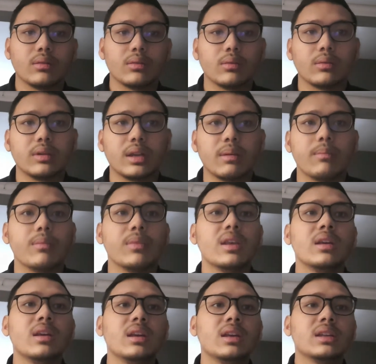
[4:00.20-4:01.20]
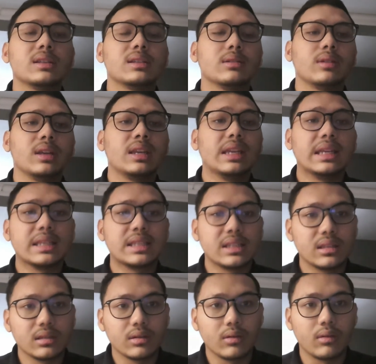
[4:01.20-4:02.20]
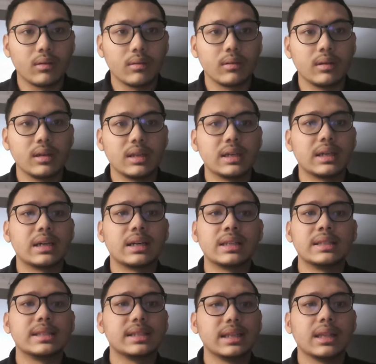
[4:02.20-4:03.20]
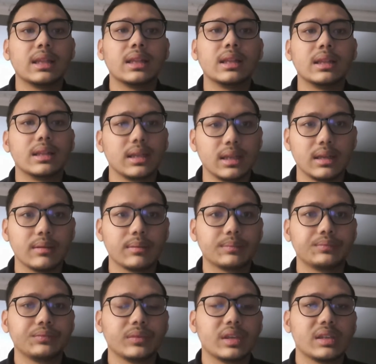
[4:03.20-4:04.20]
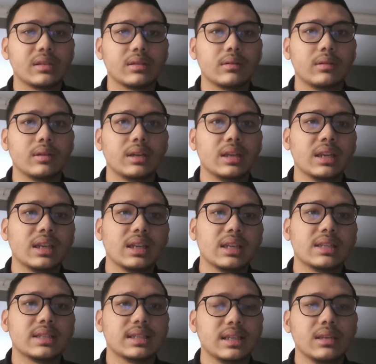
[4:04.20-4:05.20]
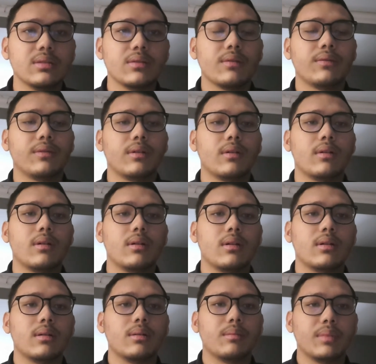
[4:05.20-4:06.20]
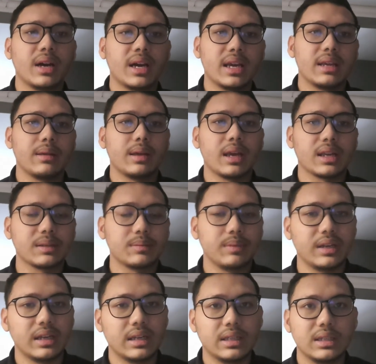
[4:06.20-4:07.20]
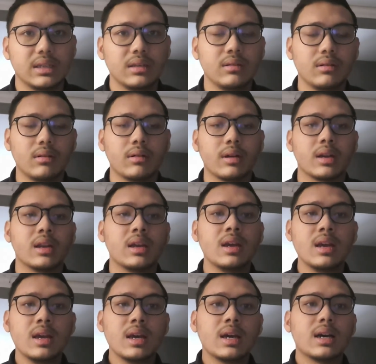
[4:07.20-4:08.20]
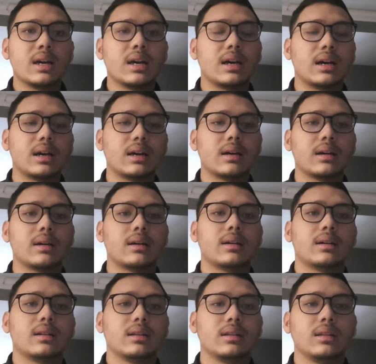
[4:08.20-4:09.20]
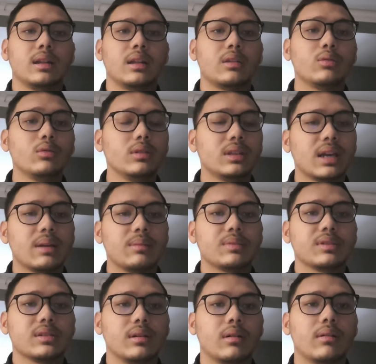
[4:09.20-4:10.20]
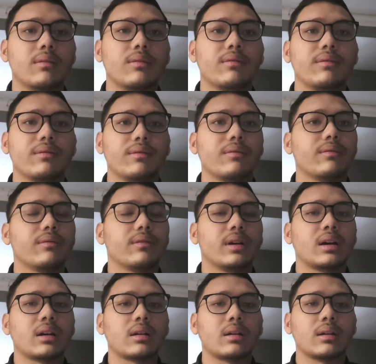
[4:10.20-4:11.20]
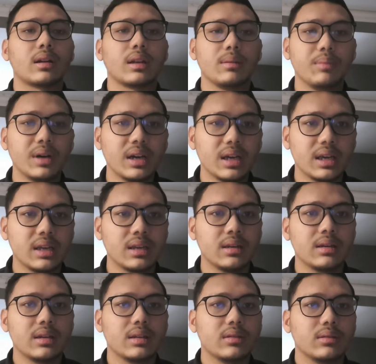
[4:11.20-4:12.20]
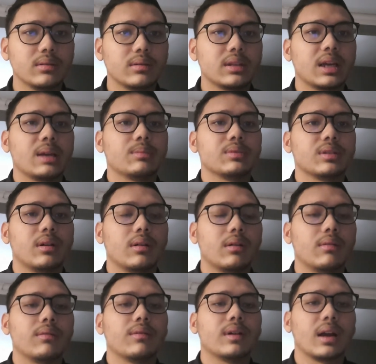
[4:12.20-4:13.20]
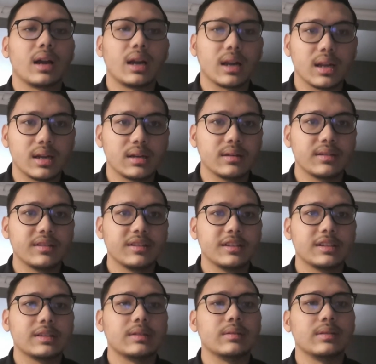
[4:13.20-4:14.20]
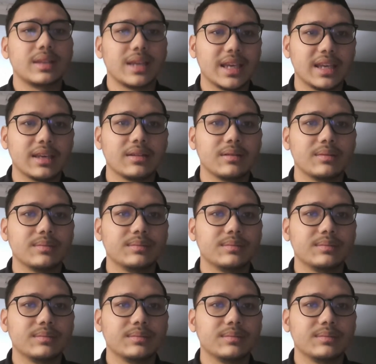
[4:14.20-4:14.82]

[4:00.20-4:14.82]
to them. So it is called uncertainty. So that is it for my explanation on the two types of riba and the two types of gharar. So thank you.